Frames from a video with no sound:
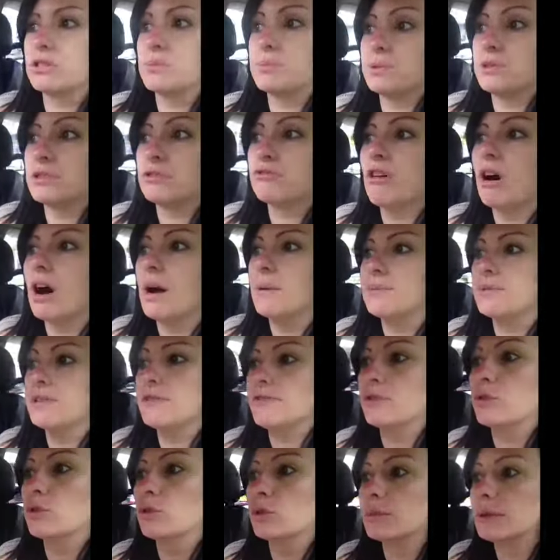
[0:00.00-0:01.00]
prescribed it
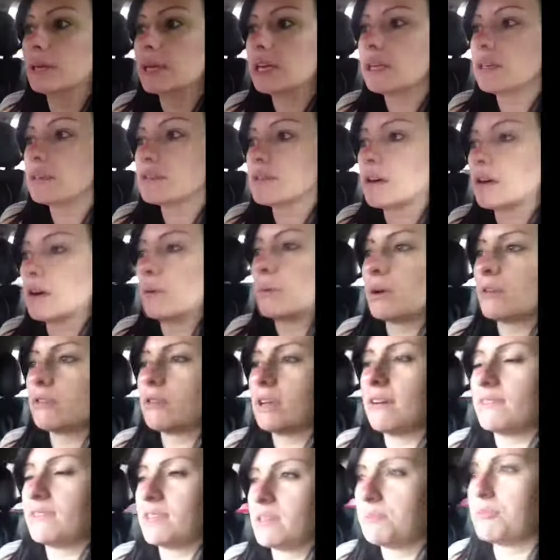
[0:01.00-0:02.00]
for me, so I won't
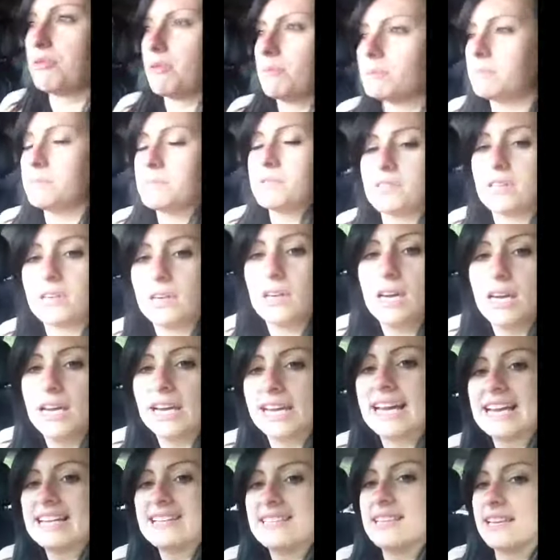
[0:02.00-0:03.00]
have any problems
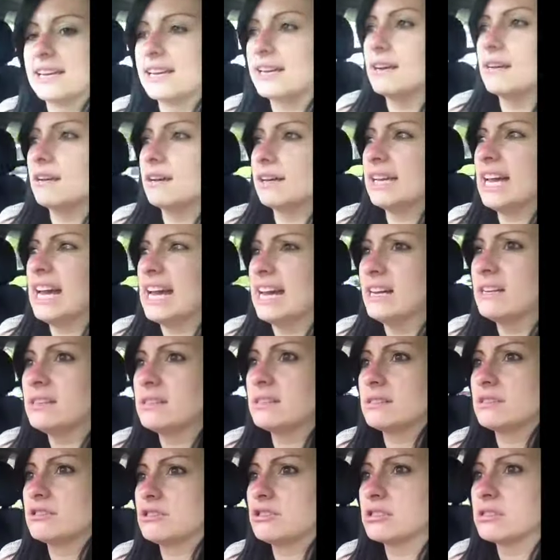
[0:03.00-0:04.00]
getting it, I
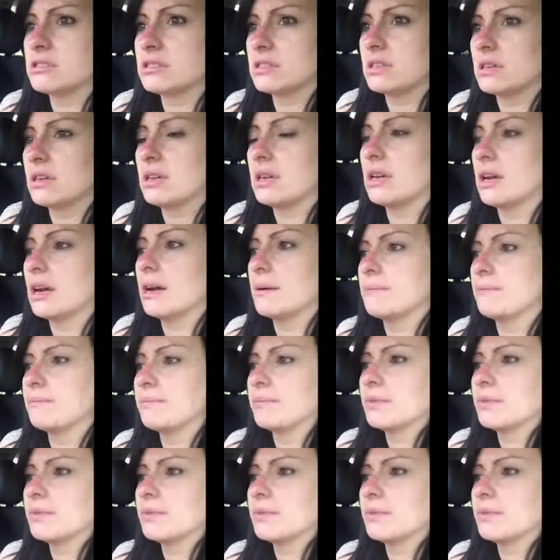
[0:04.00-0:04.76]
guess. It's just the